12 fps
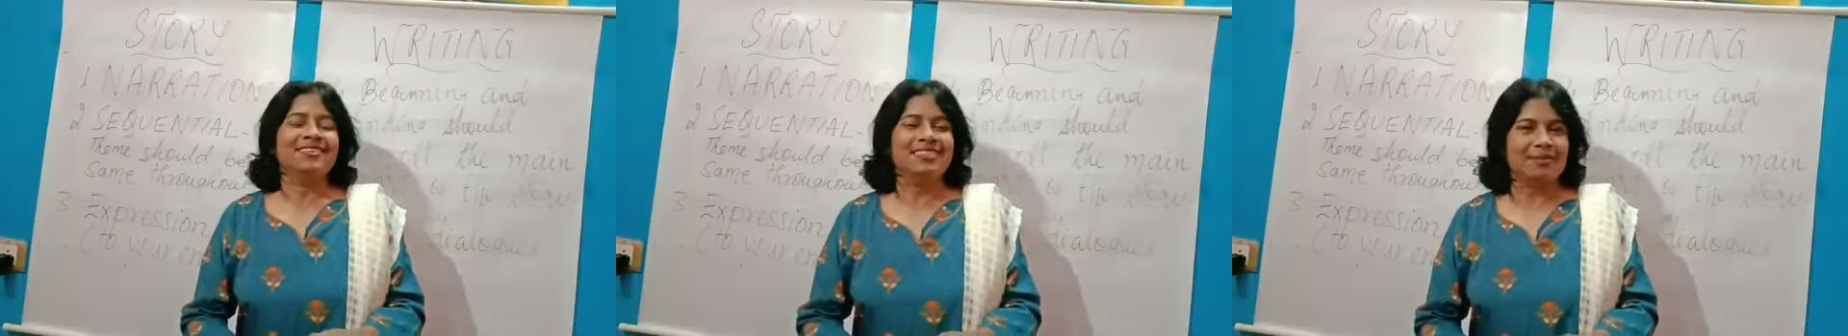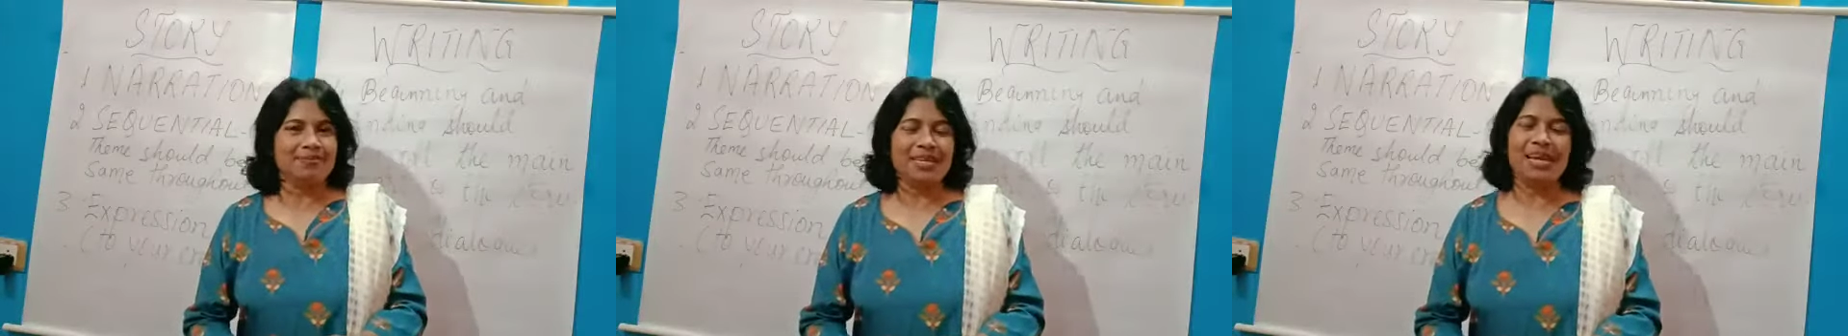
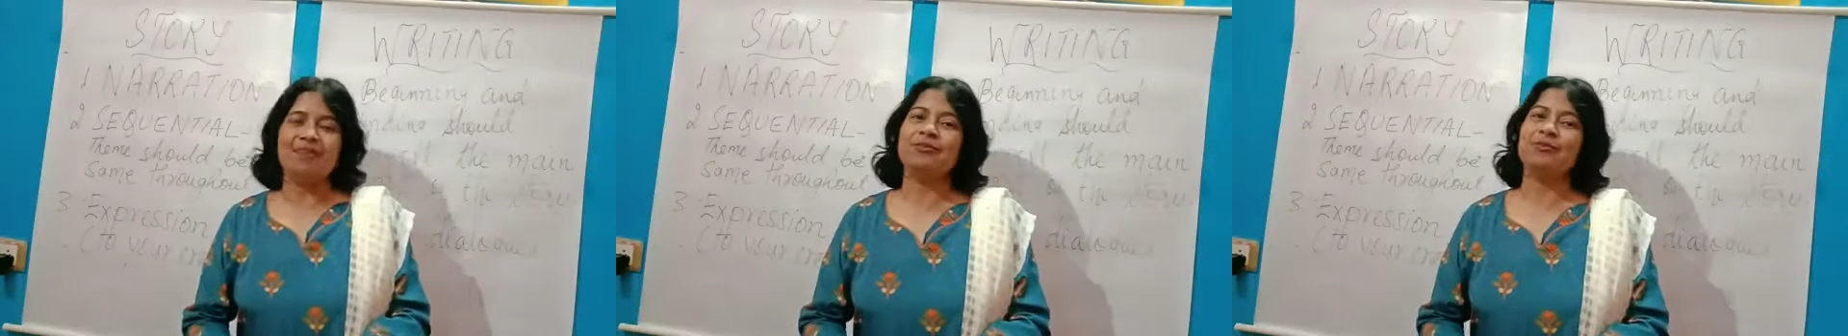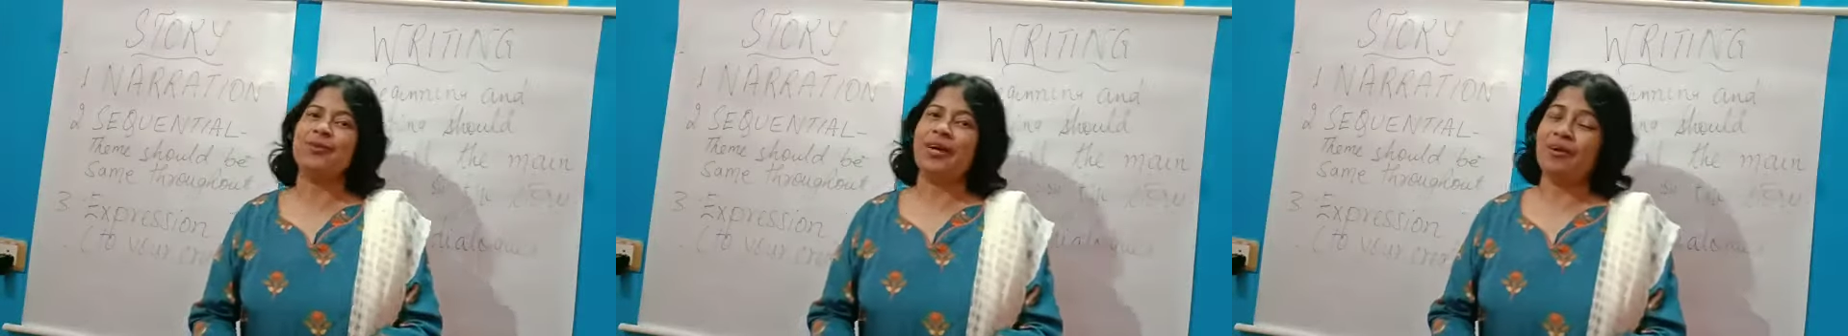
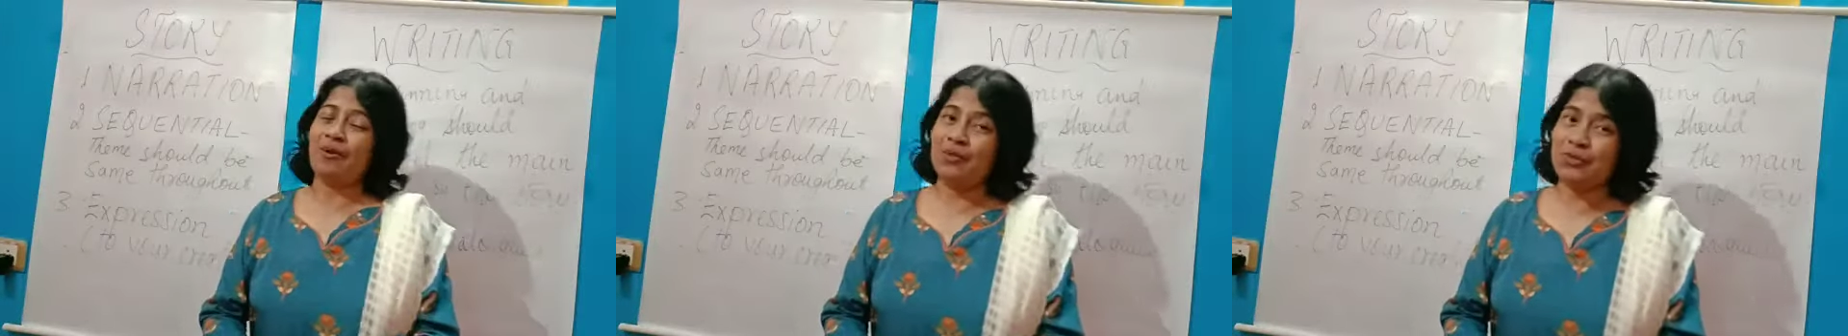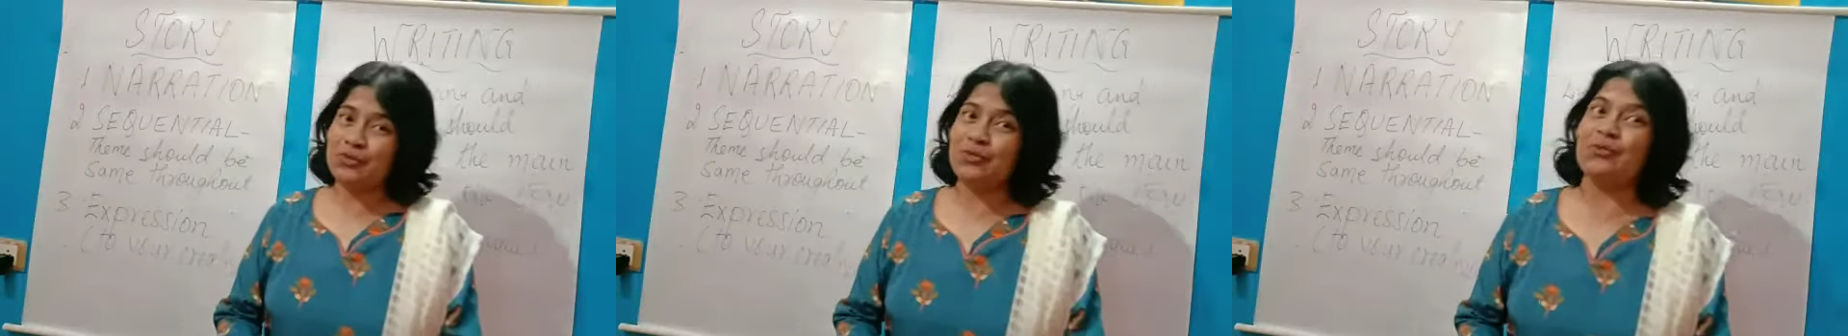sometimes we are
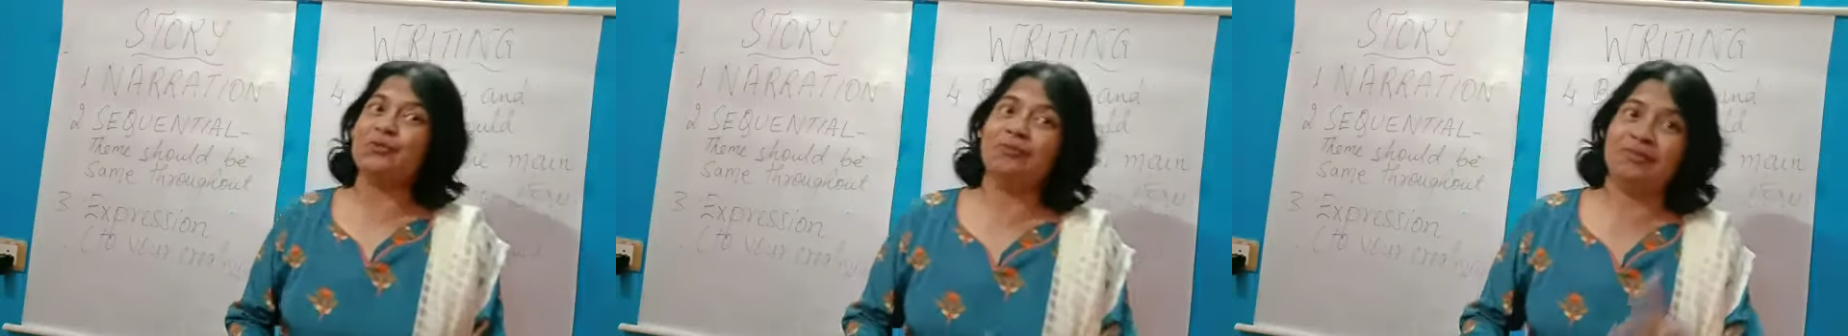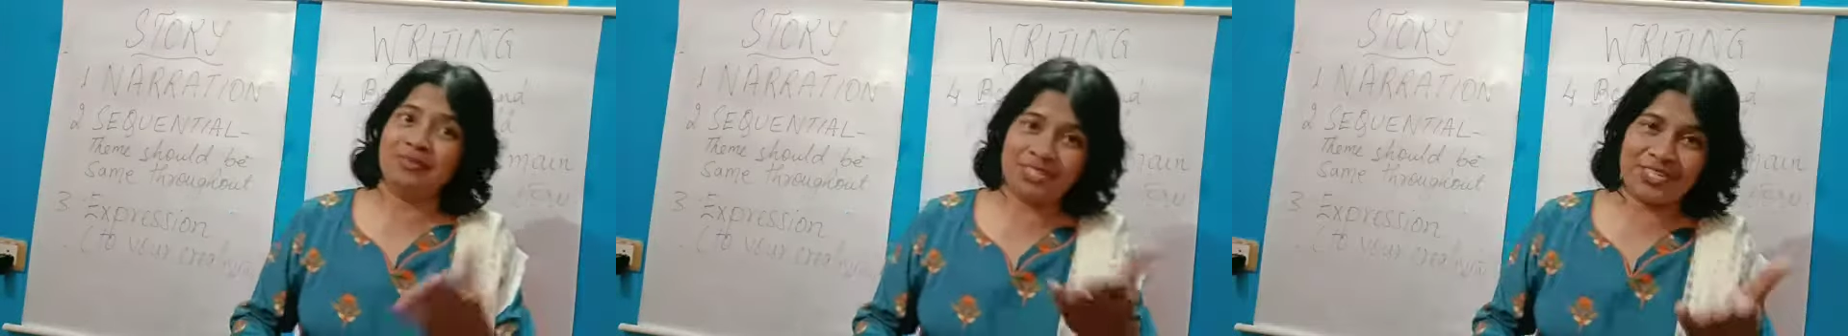
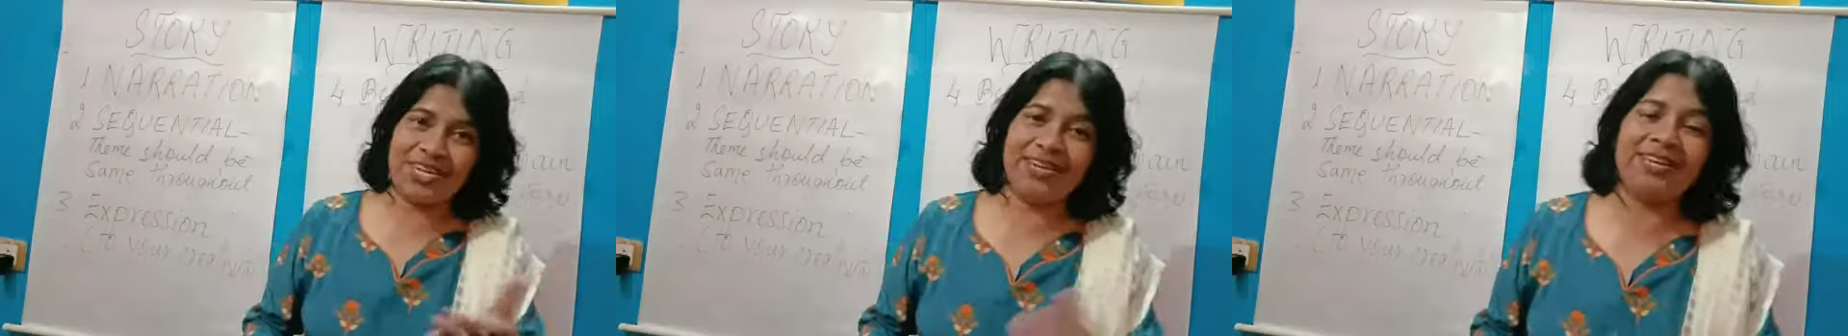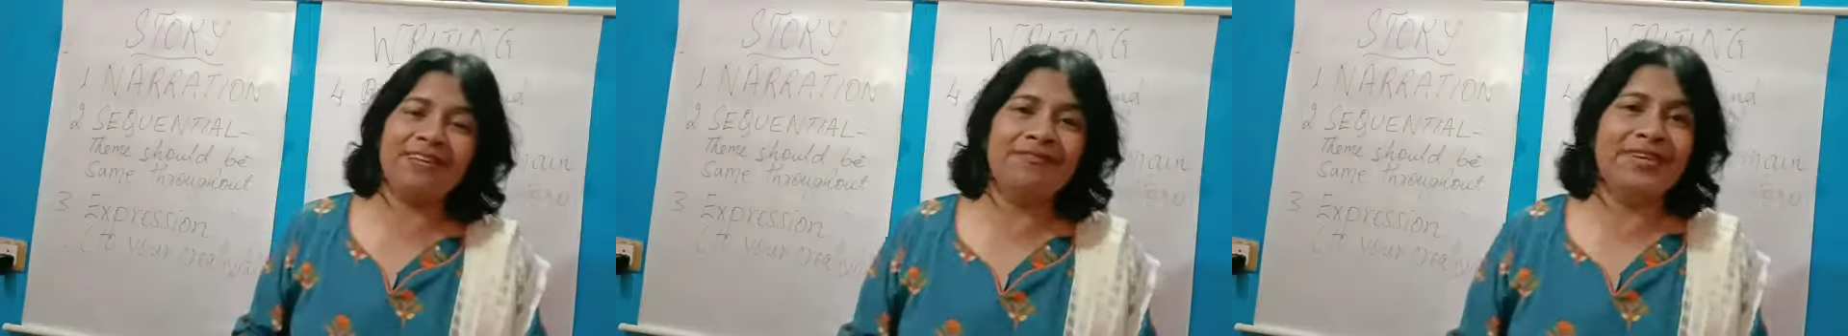also
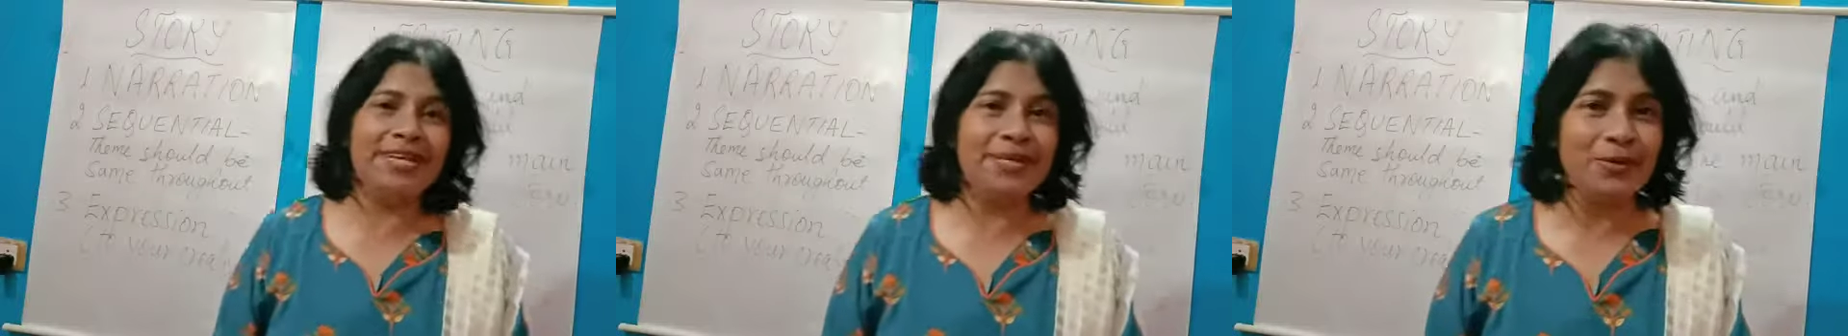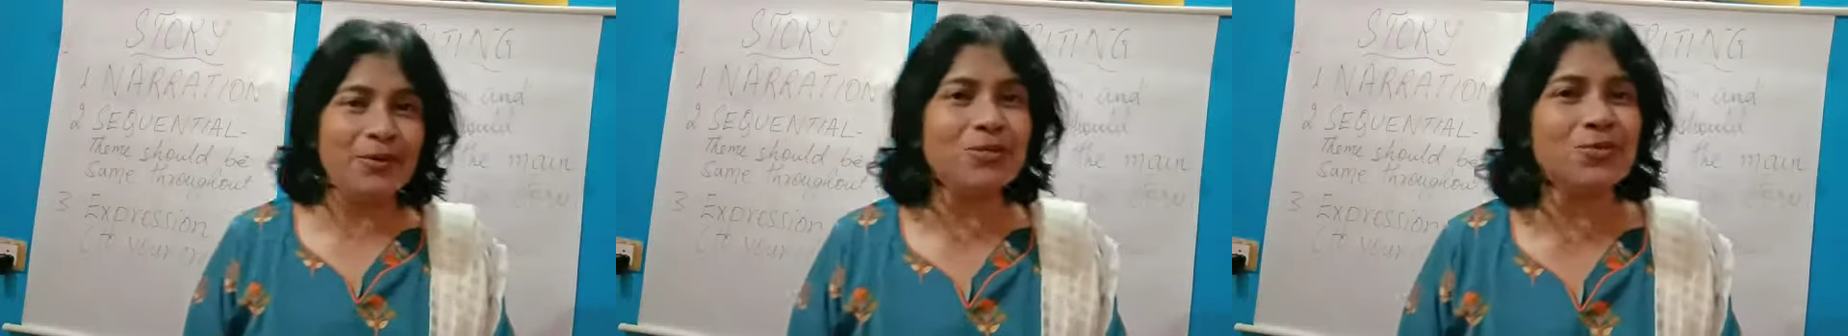sharing
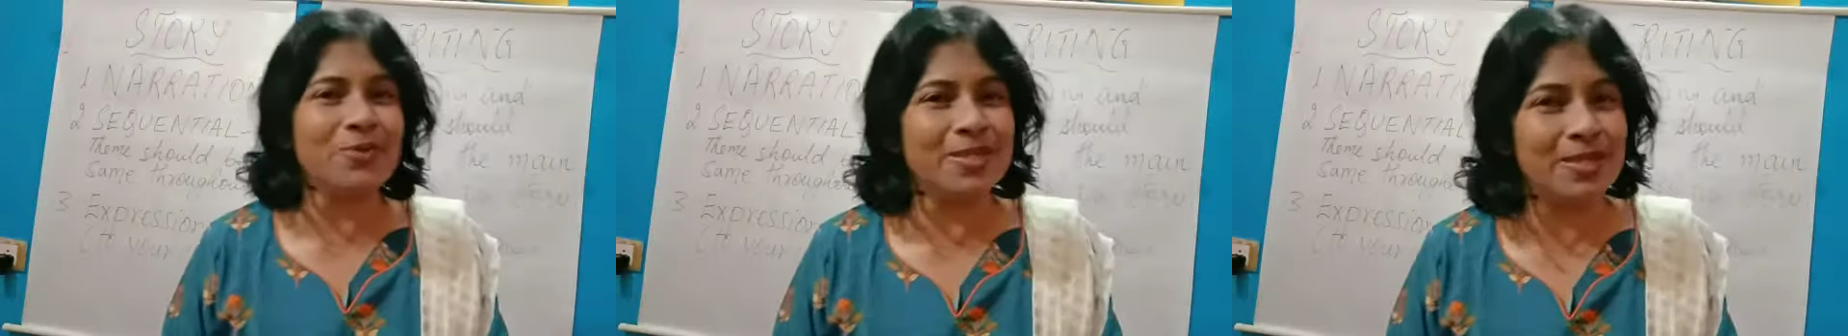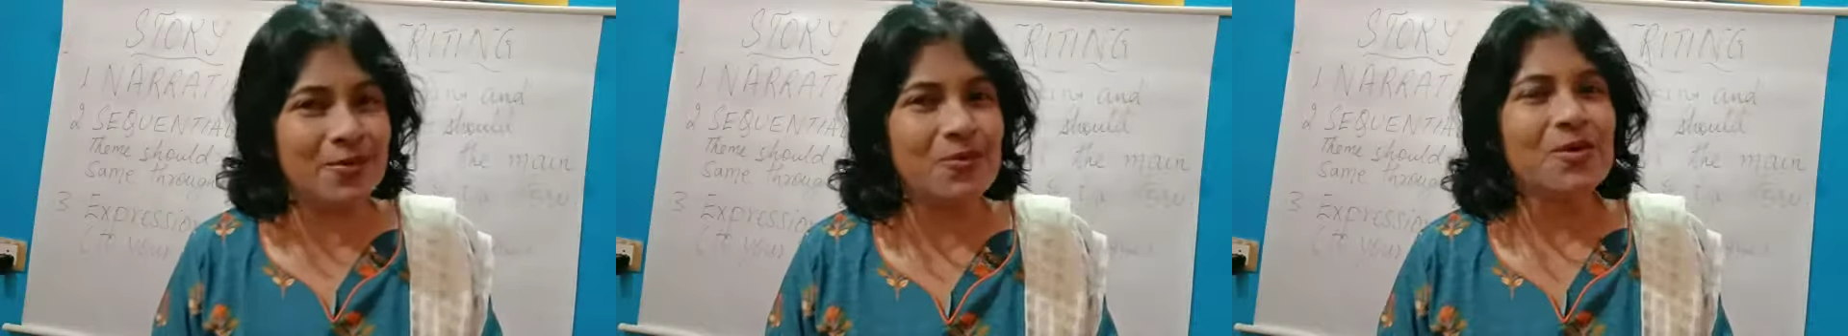videos
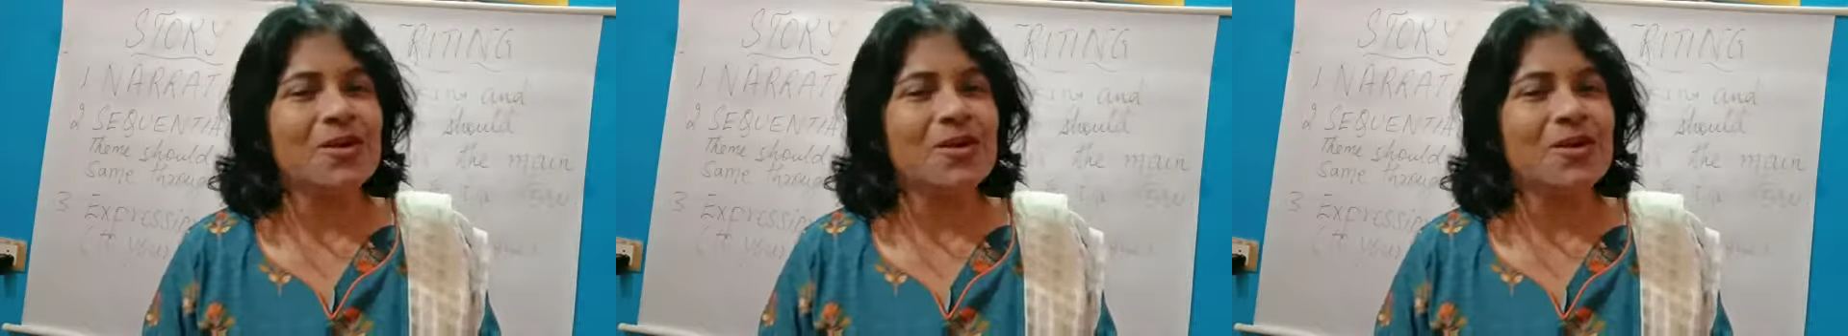with you.